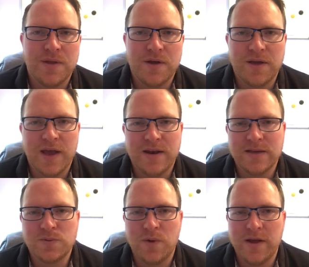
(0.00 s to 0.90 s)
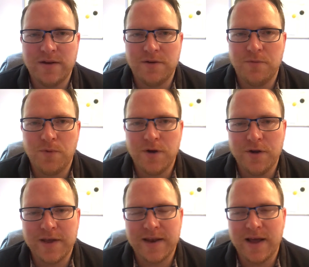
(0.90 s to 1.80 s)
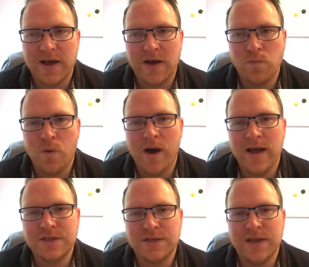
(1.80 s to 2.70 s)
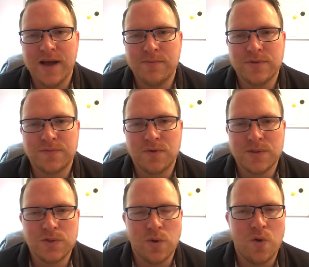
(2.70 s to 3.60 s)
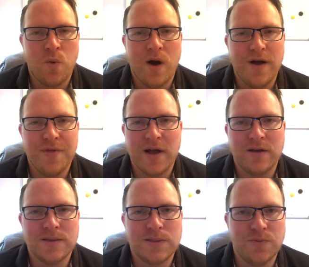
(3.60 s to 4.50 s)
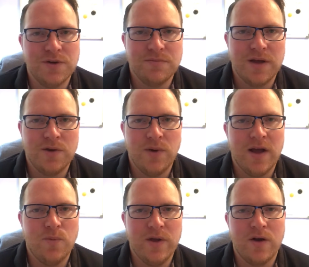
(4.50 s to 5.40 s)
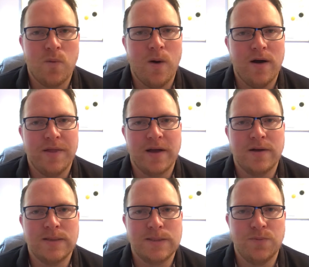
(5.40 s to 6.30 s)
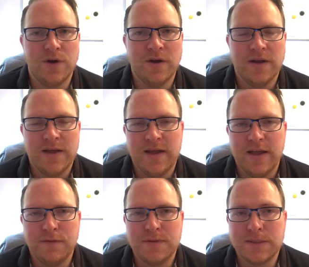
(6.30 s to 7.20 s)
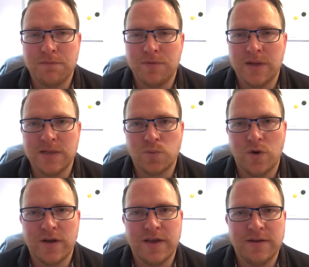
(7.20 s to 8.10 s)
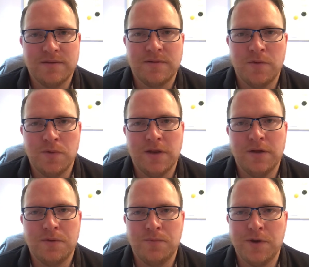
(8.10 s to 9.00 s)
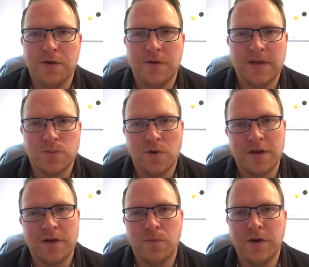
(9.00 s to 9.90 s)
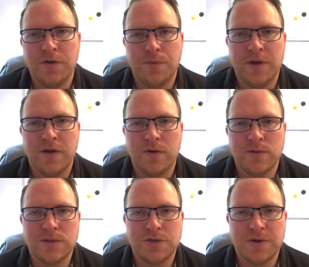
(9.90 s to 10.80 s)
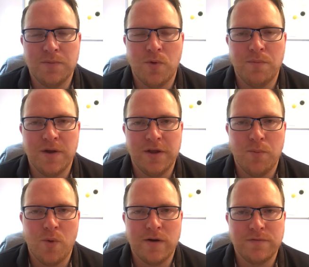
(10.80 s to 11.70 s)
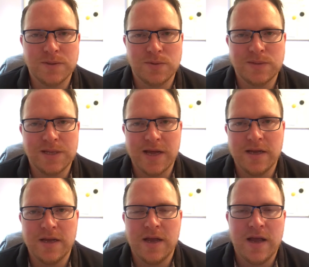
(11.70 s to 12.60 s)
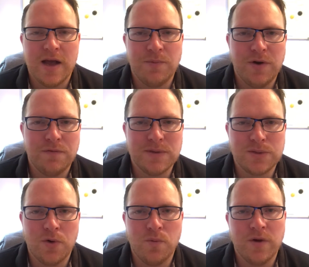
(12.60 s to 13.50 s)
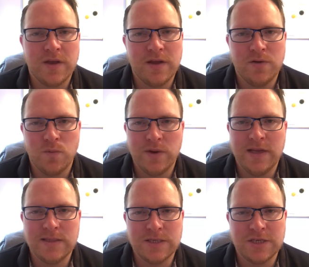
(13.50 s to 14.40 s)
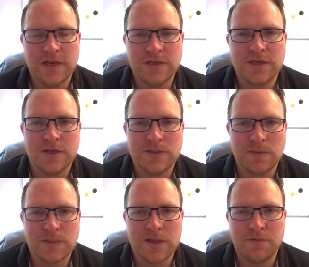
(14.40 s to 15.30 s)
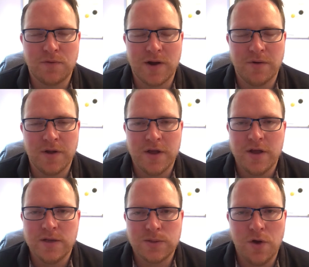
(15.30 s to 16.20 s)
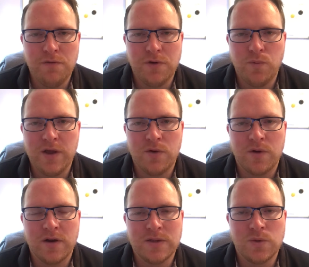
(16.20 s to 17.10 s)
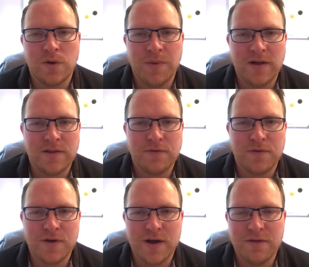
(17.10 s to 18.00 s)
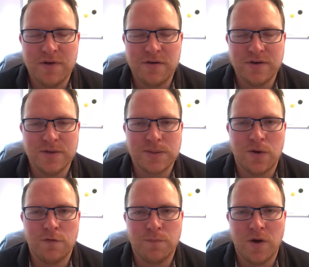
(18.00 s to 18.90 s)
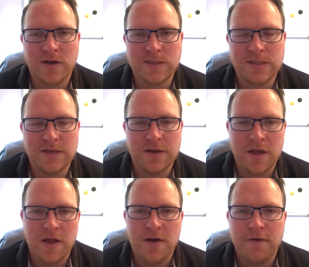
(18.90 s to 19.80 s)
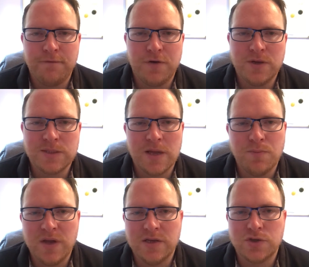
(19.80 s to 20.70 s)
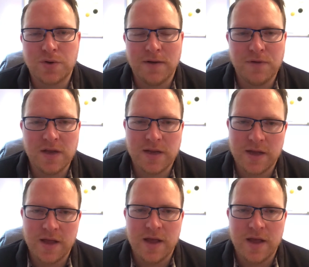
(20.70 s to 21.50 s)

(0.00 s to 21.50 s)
Okay, and that's when we're looking at what actually happens for us to acquire that customer, and the way how we acquire that customer. If it's something that is working, then we know that it's working, and we know that we can concentrate more money and more efforts onto that. And we know if it's not working, we need to change some stuff around. So over the week, we're going to talk about different kind of areas of marketing. Thursday being traffic.